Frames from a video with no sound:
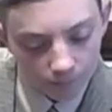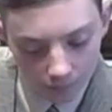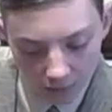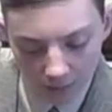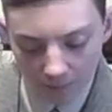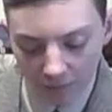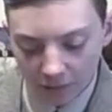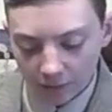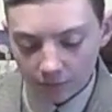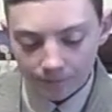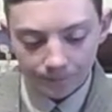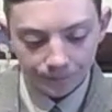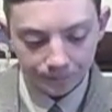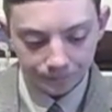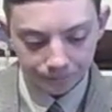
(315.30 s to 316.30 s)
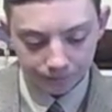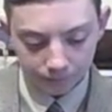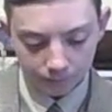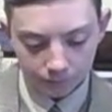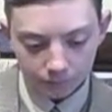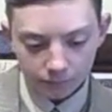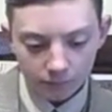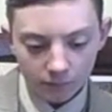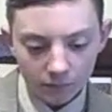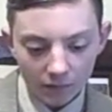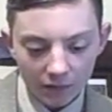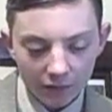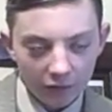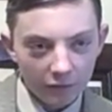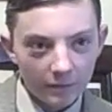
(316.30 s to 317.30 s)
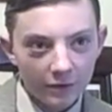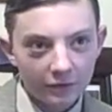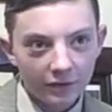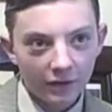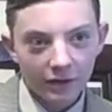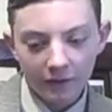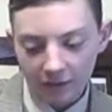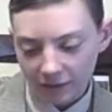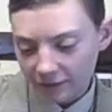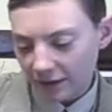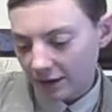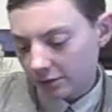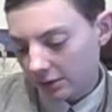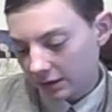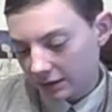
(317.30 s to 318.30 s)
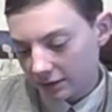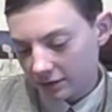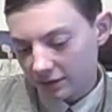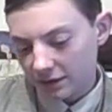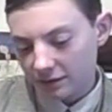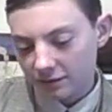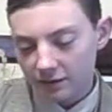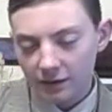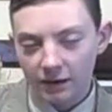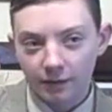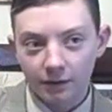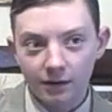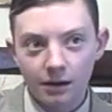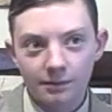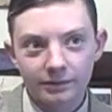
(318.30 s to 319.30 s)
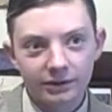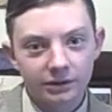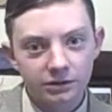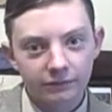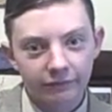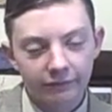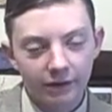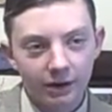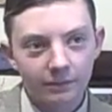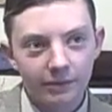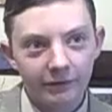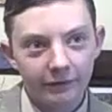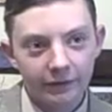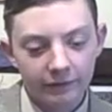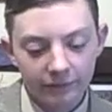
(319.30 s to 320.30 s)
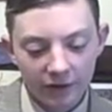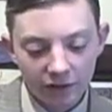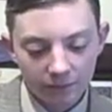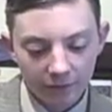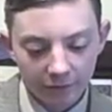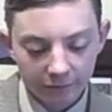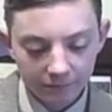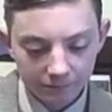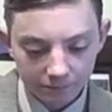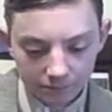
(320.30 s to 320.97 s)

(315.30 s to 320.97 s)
Not bad. It smells exactly like it says, a combination of cranberry and raspberry.